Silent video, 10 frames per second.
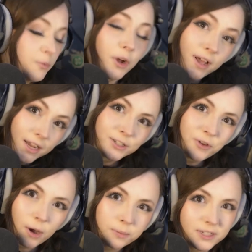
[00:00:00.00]
Well, I do
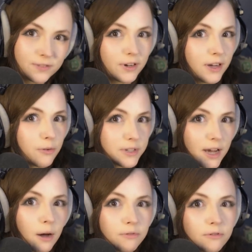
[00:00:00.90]
hope this video was
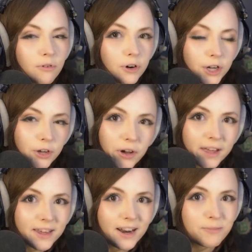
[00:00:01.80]
helpful for you
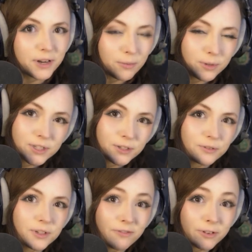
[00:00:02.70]
and that I've been able
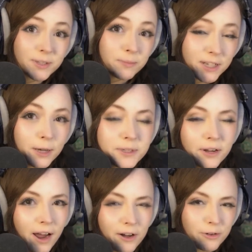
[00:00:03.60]
to give you some tips
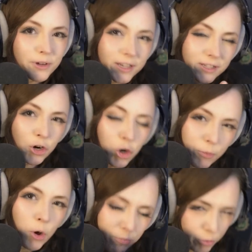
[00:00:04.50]
on how you can
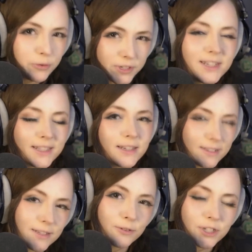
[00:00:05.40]
turbo boost
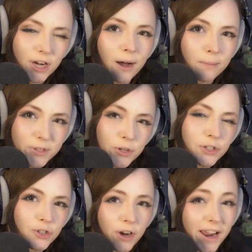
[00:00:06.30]
these new jobs
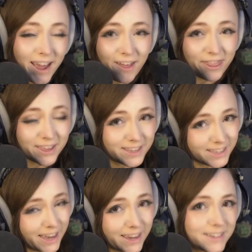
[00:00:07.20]
straight out the
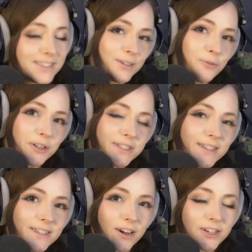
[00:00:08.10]
gate once
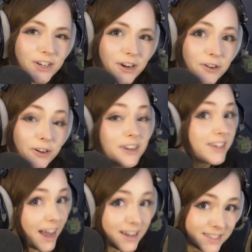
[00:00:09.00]
Dawntrail
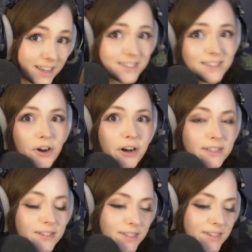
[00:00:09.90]
early access
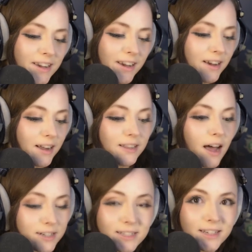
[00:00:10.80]
starts. There's a
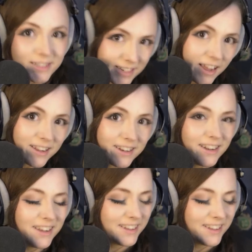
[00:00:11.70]
lot to get done.